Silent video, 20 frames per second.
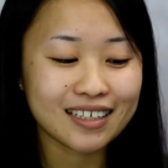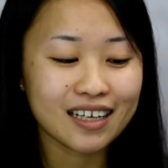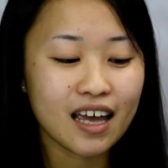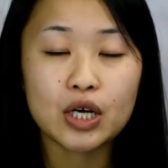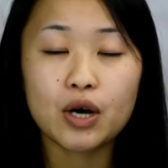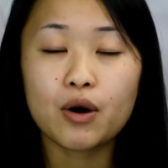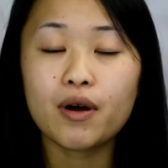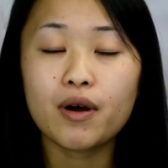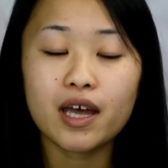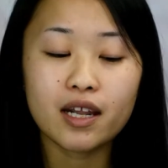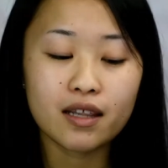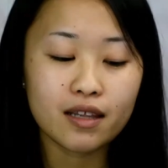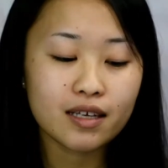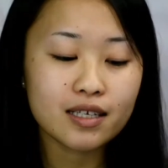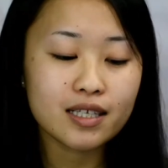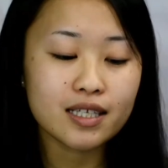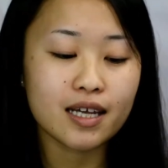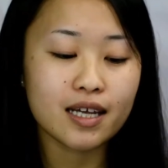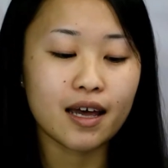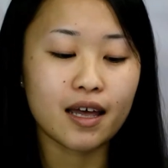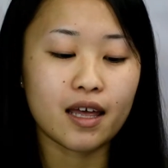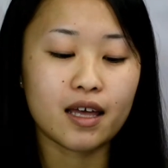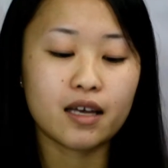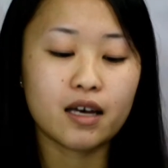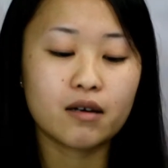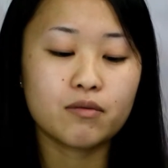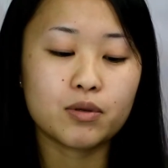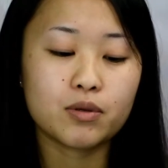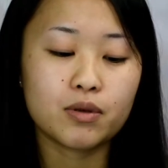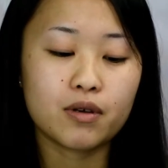So in this set, it
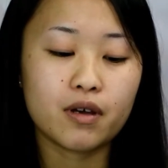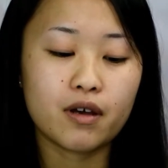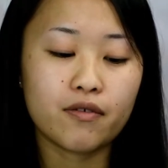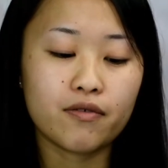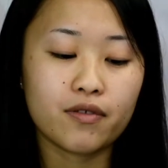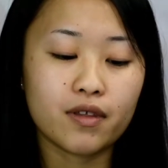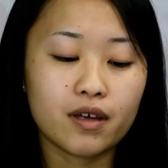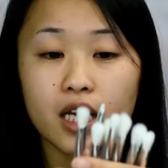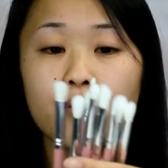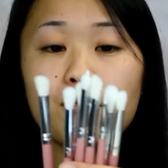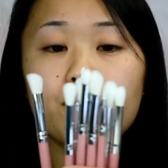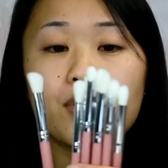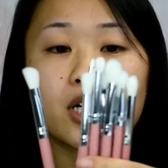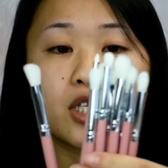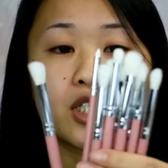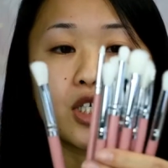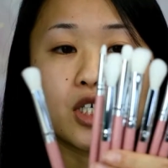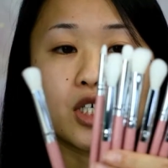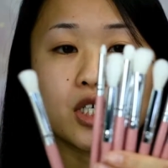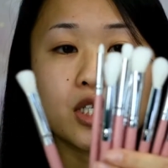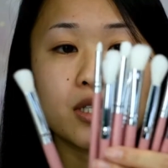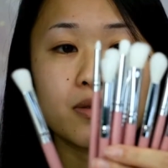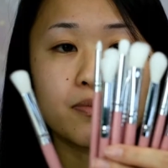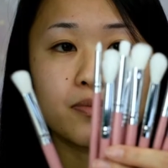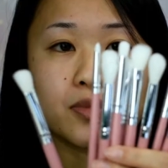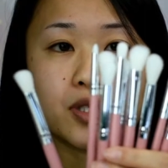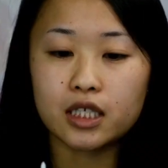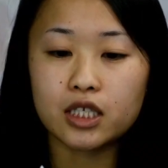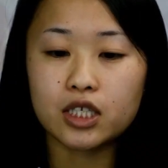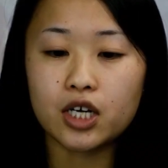comes with 10 brushes,
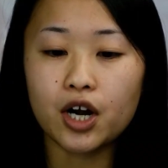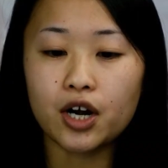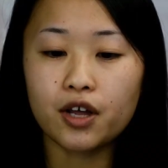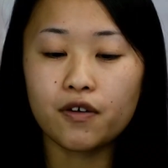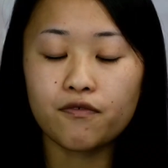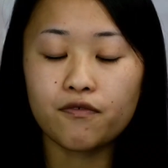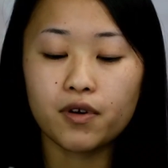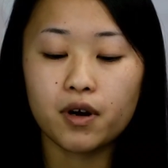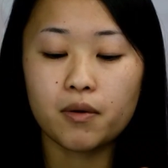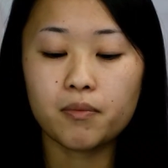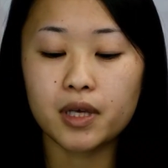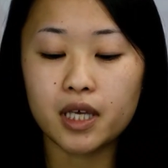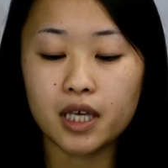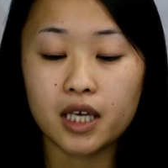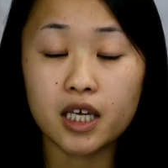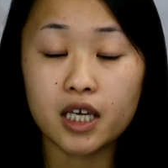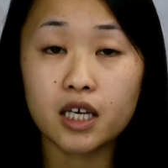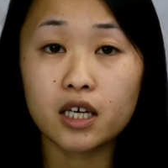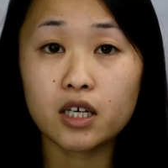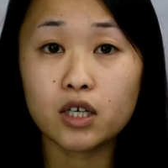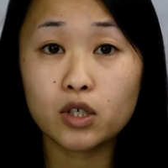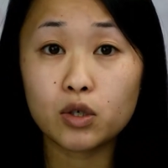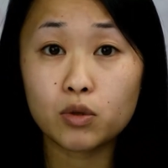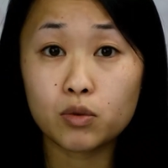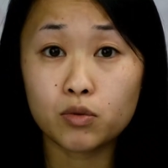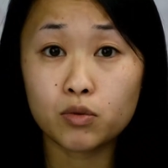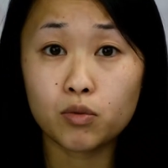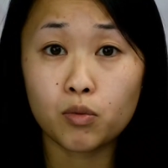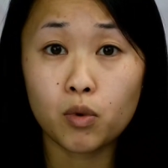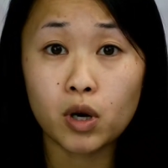starting from
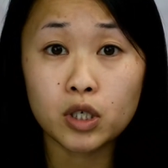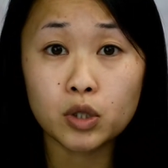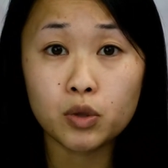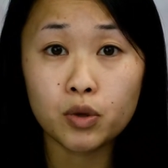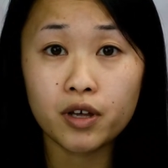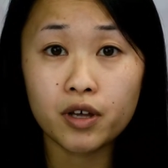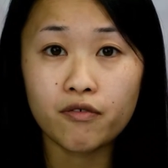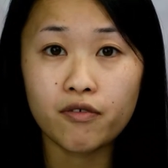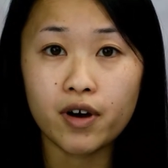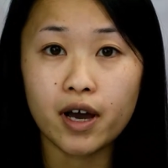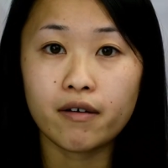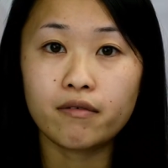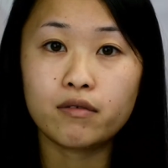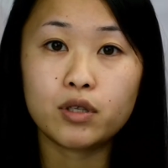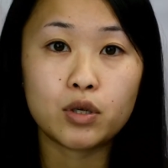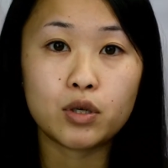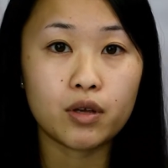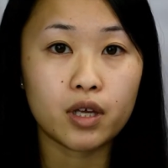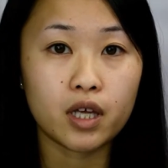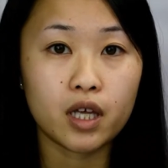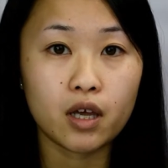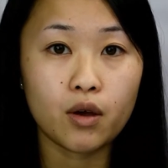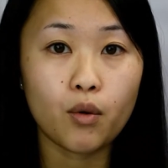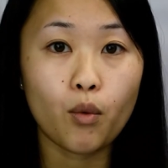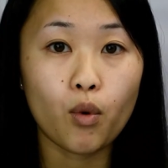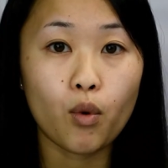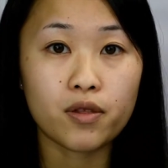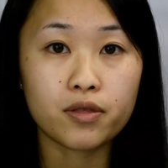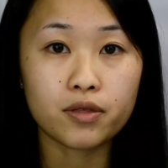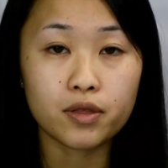E125 to
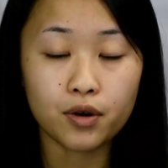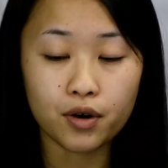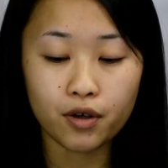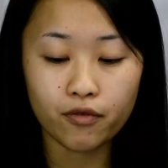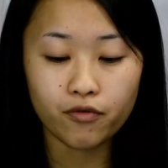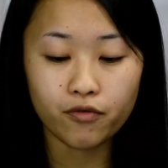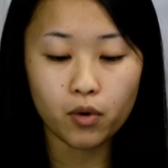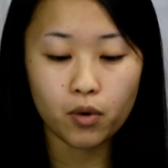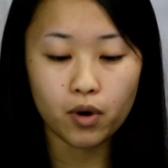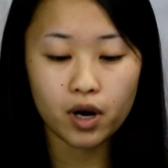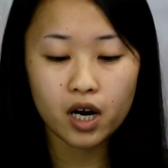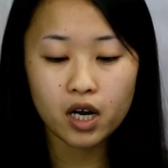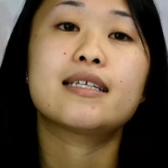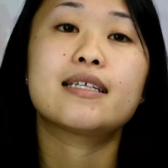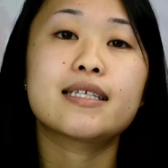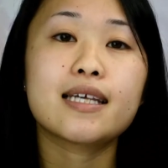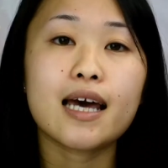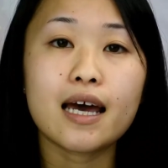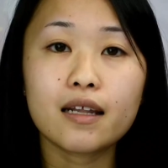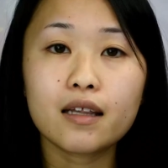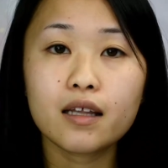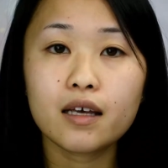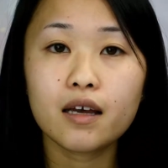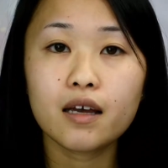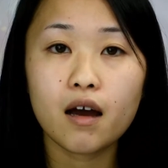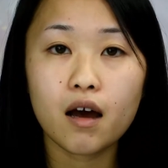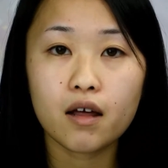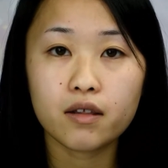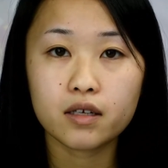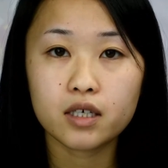E134. Sadly,
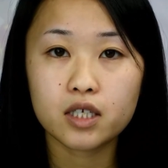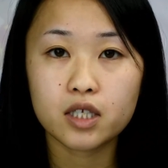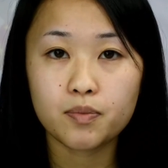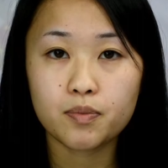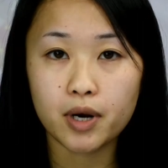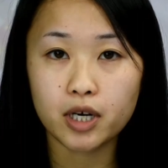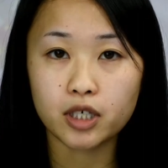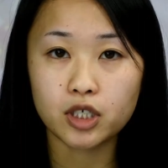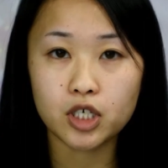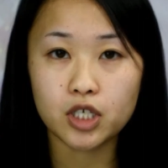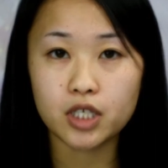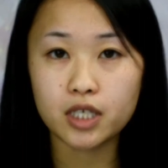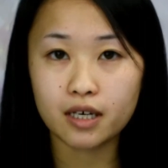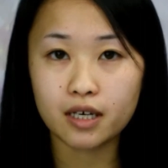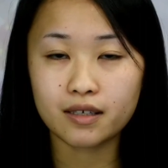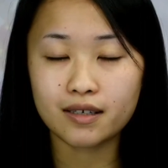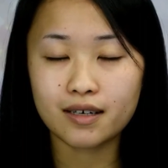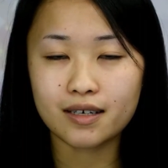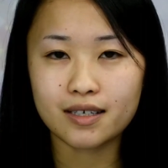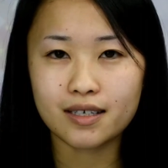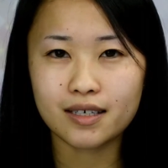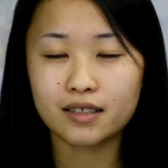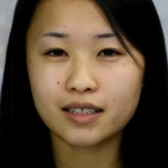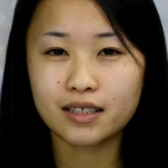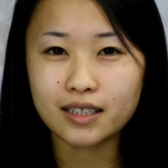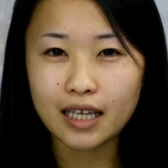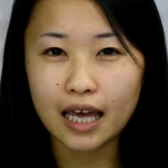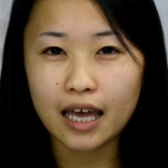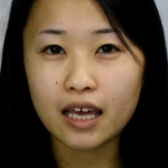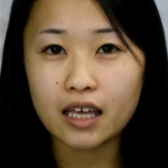on these brushes, it doesn't
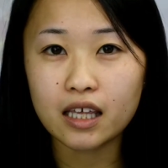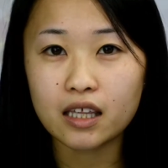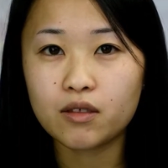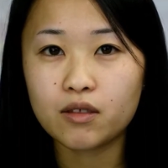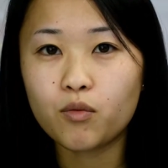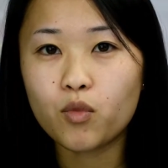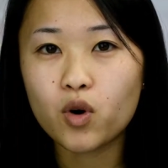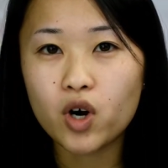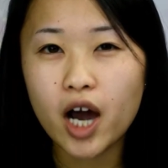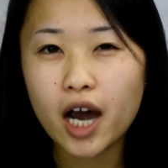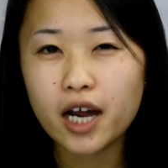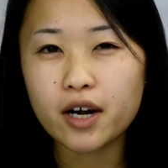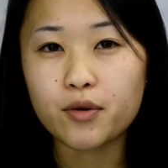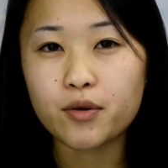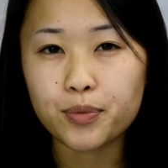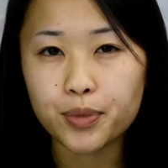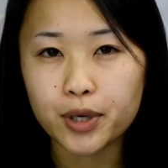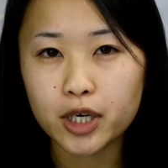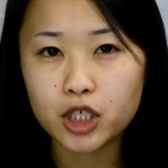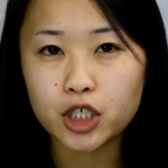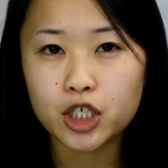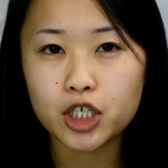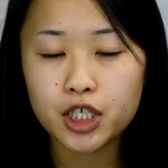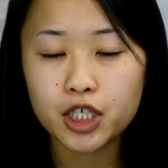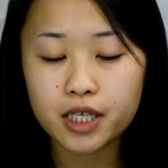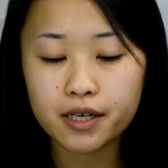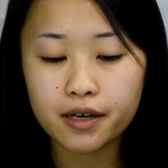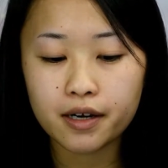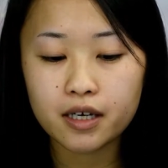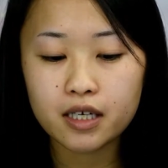say what kind of brushes
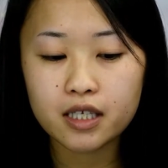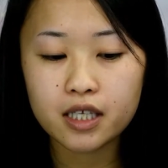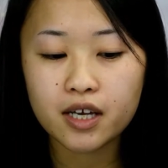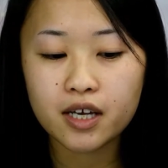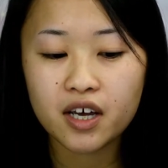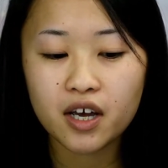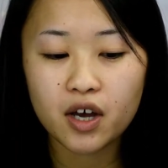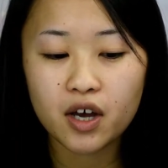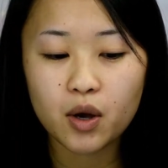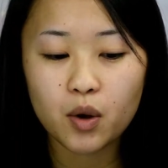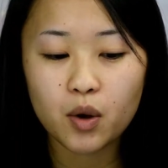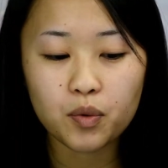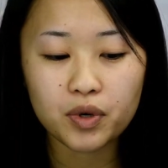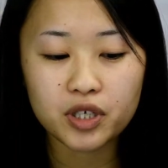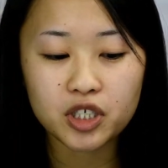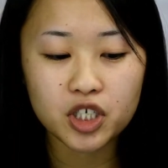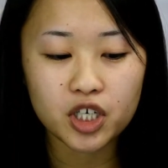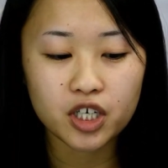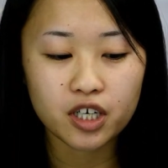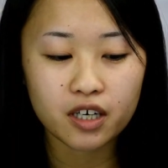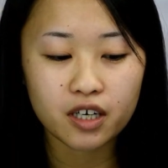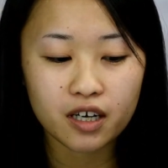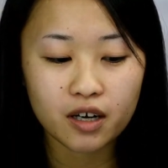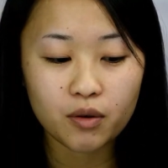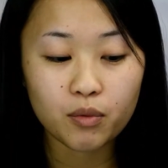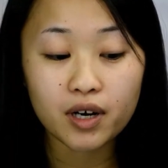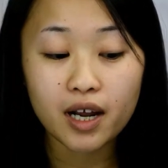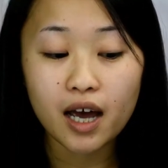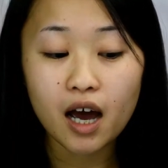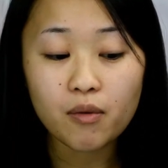it is, which
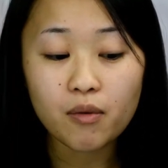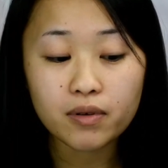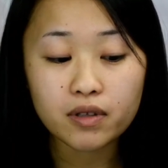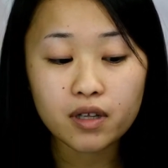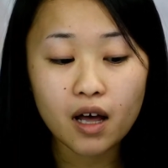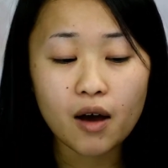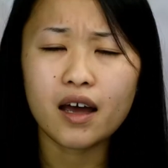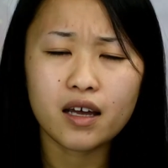would help a lot.